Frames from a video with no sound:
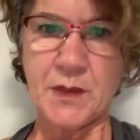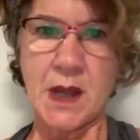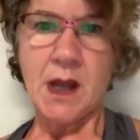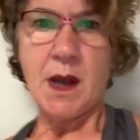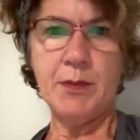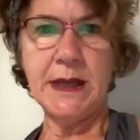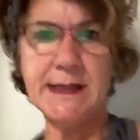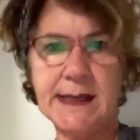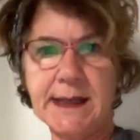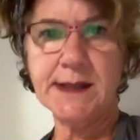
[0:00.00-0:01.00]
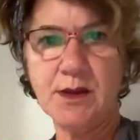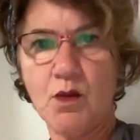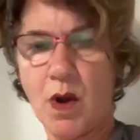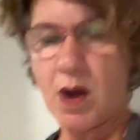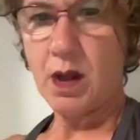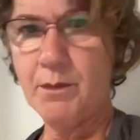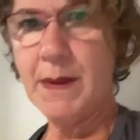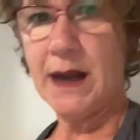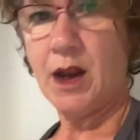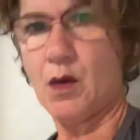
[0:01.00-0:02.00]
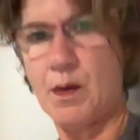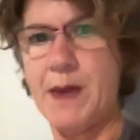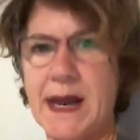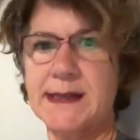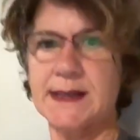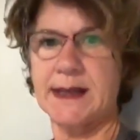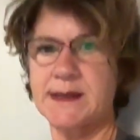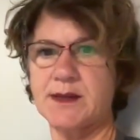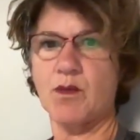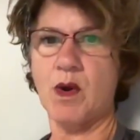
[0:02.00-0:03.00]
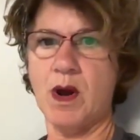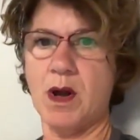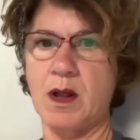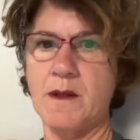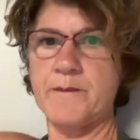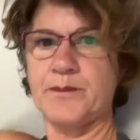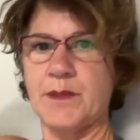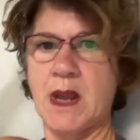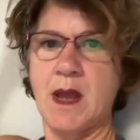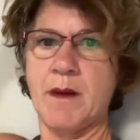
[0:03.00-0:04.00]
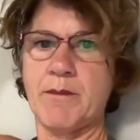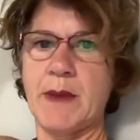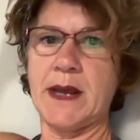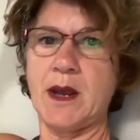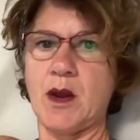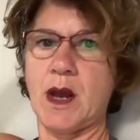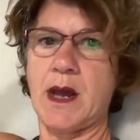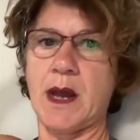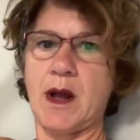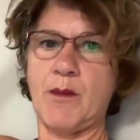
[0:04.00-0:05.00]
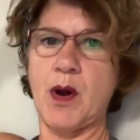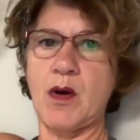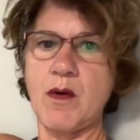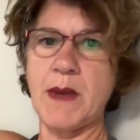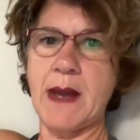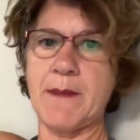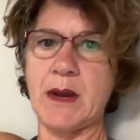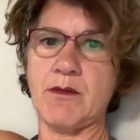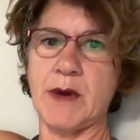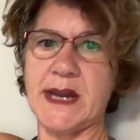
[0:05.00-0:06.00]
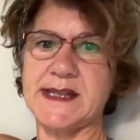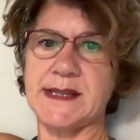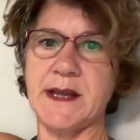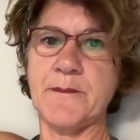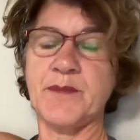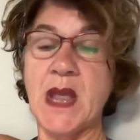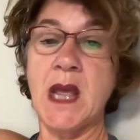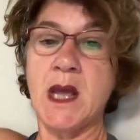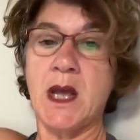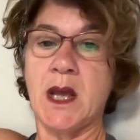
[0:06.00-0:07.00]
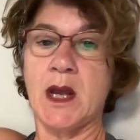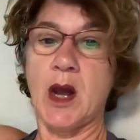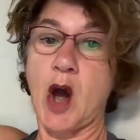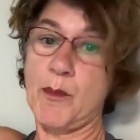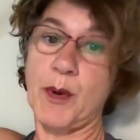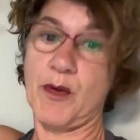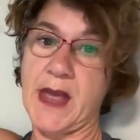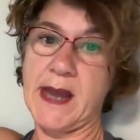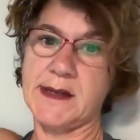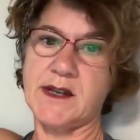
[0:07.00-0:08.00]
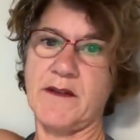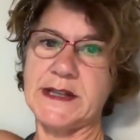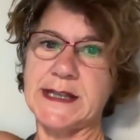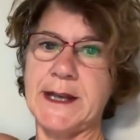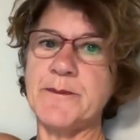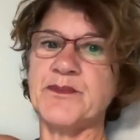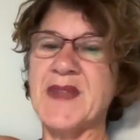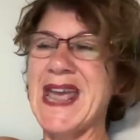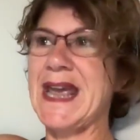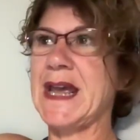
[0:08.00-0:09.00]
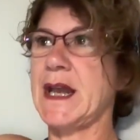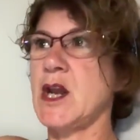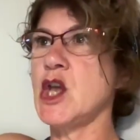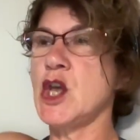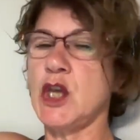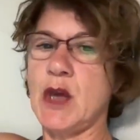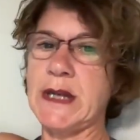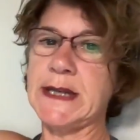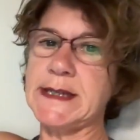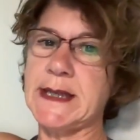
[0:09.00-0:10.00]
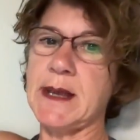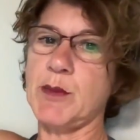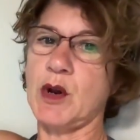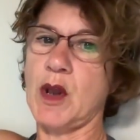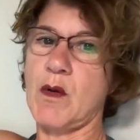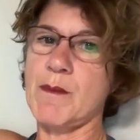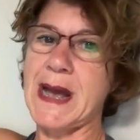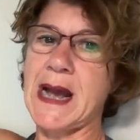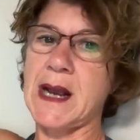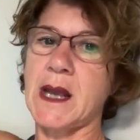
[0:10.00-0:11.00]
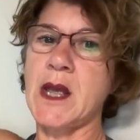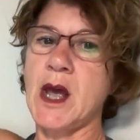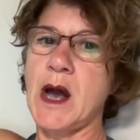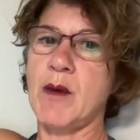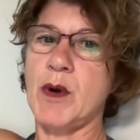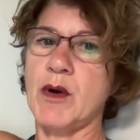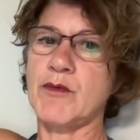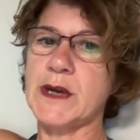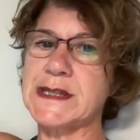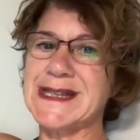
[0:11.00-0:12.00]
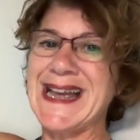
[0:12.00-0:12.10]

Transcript: a place against the wall. My lower back's against the wall, my elbow and my wrist. Both hands, obviously. And you need to keep your lower back, elbow and wrist